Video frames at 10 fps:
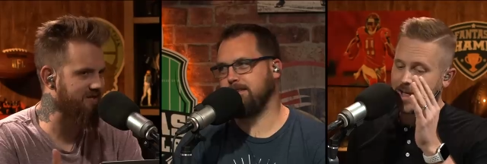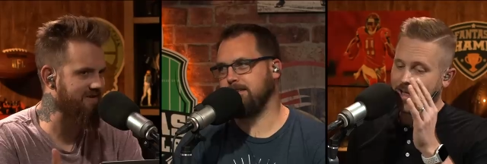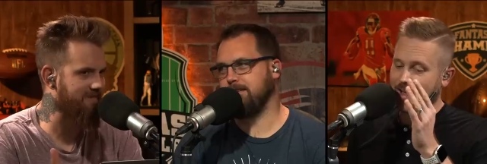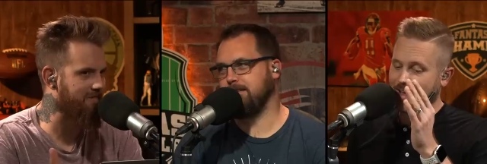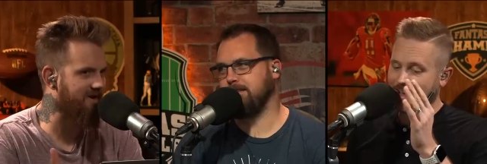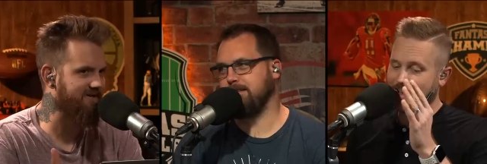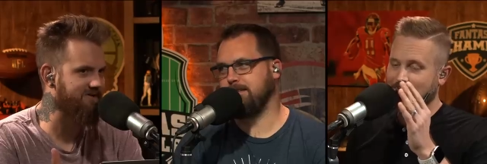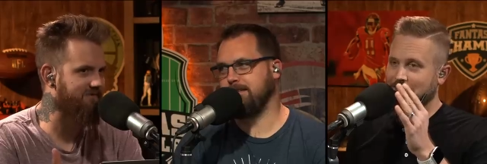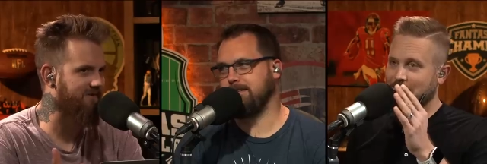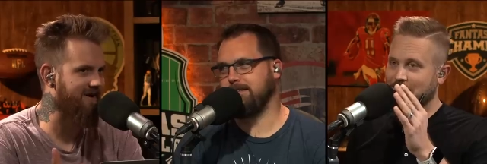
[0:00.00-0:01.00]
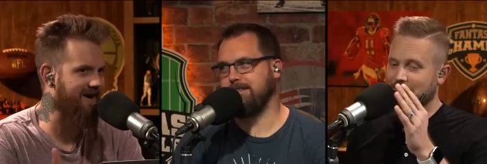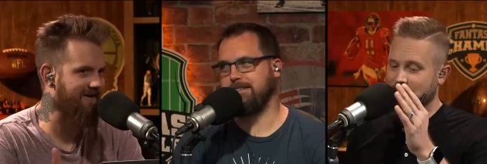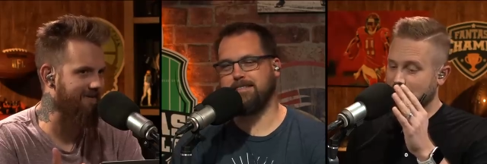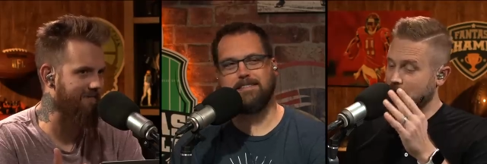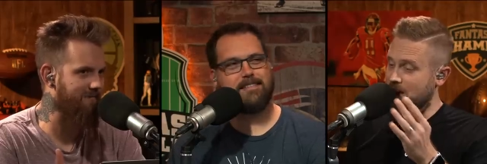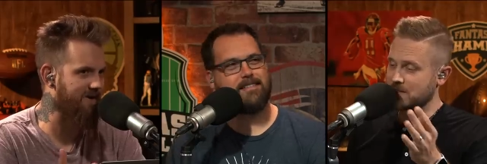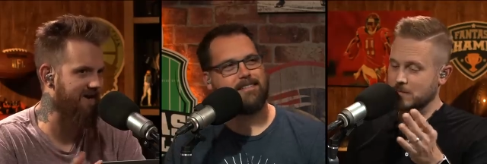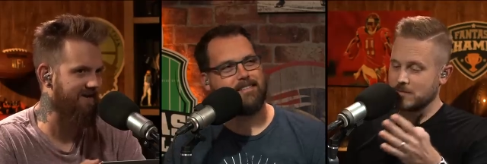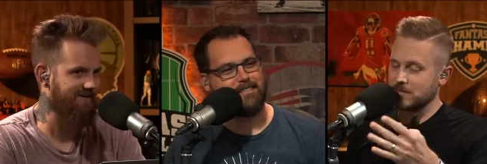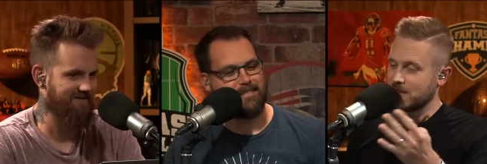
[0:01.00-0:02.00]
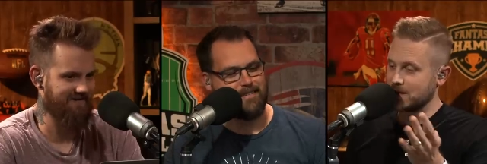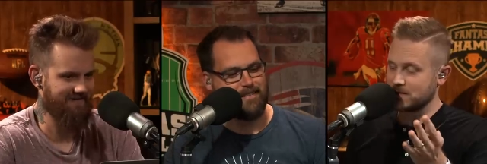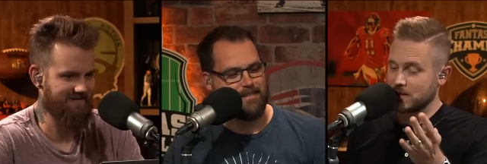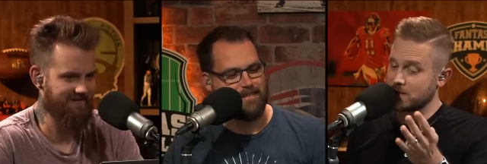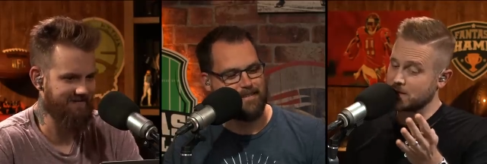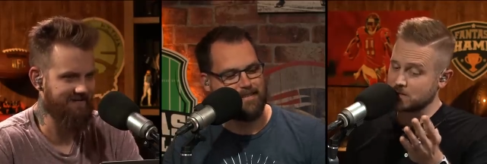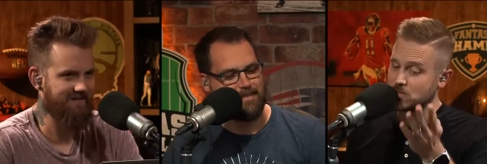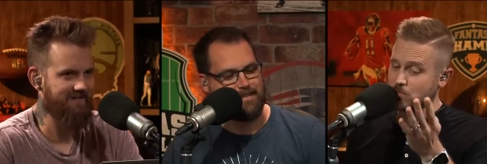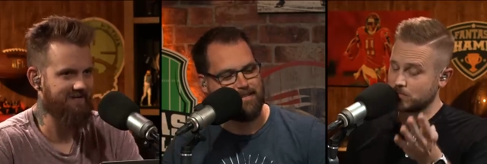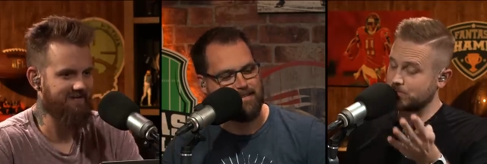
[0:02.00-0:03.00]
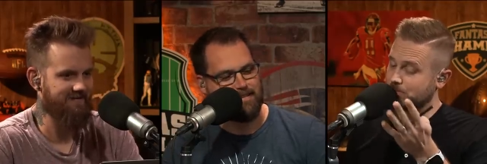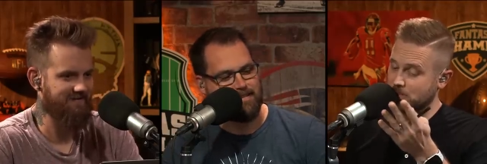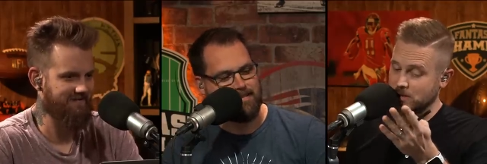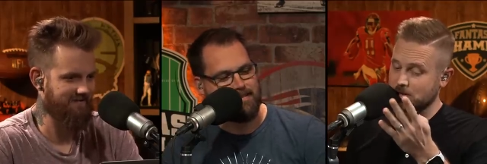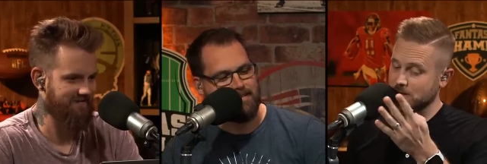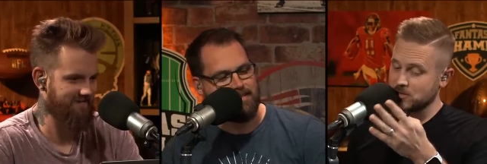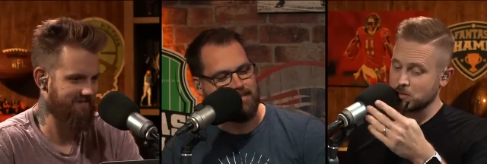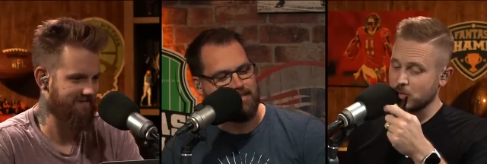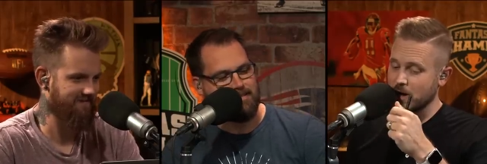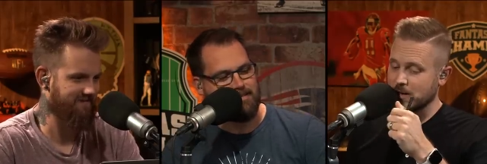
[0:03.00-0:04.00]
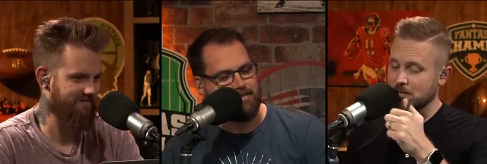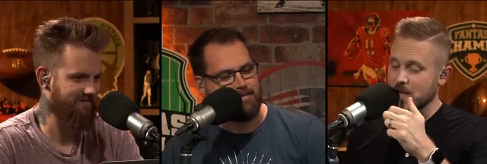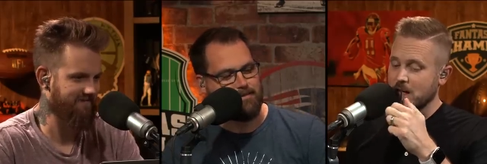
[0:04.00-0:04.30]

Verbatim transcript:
Speaker 1: leaving margin for error, my I, man.
Speaker 2: That's and that's that's your prerogative.